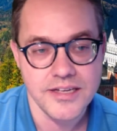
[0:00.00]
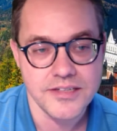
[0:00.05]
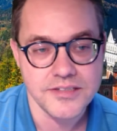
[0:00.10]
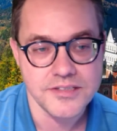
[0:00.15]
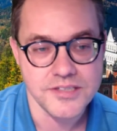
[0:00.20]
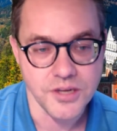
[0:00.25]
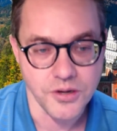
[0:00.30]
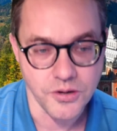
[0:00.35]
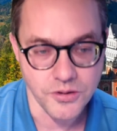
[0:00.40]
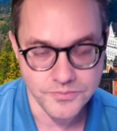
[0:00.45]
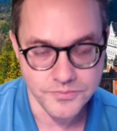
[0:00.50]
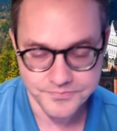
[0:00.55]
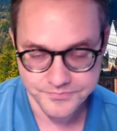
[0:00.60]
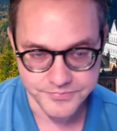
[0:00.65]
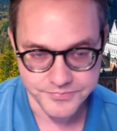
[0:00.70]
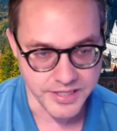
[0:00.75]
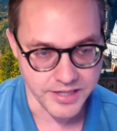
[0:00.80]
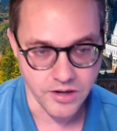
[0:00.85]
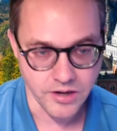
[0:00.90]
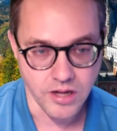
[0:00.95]
So
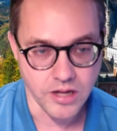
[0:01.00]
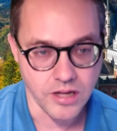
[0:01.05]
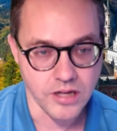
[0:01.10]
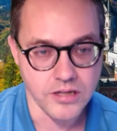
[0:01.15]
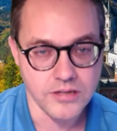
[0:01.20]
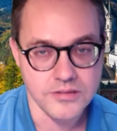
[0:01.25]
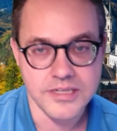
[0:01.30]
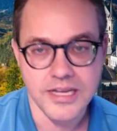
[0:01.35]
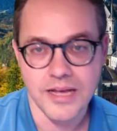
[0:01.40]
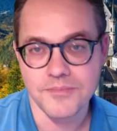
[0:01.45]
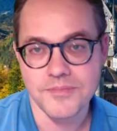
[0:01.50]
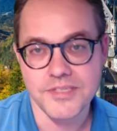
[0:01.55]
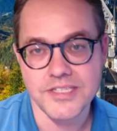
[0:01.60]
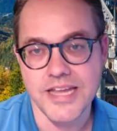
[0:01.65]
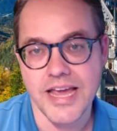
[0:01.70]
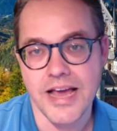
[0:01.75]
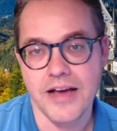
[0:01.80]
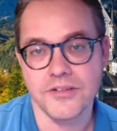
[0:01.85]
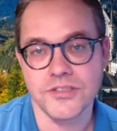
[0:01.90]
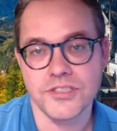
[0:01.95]
it all comes
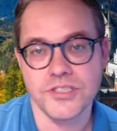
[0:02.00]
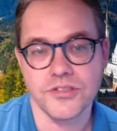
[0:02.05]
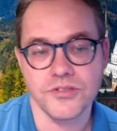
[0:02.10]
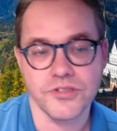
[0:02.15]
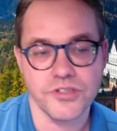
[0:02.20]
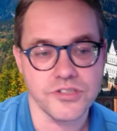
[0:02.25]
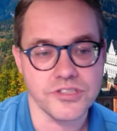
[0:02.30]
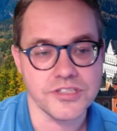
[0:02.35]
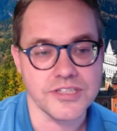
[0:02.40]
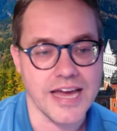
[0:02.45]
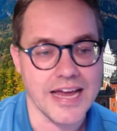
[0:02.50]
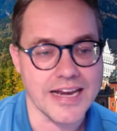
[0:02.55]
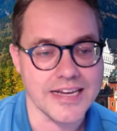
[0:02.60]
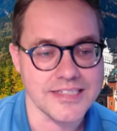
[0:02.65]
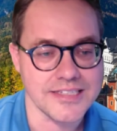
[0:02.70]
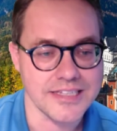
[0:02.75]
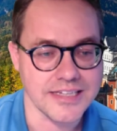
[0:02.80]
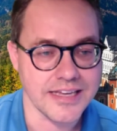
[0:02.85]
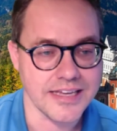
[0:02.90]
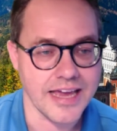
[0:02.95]
down to your
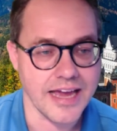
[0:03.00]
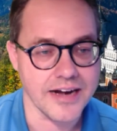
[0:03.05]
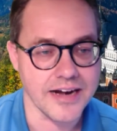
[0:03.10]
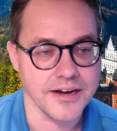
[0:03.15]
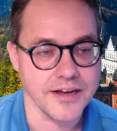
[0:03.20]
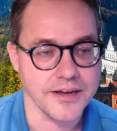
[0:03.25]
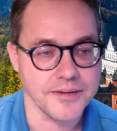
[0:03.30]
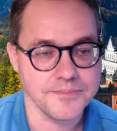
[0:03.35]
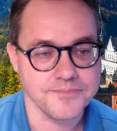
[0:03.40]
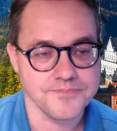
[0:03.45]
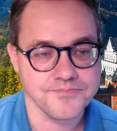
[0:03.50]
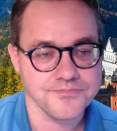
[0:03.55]
status in Canada.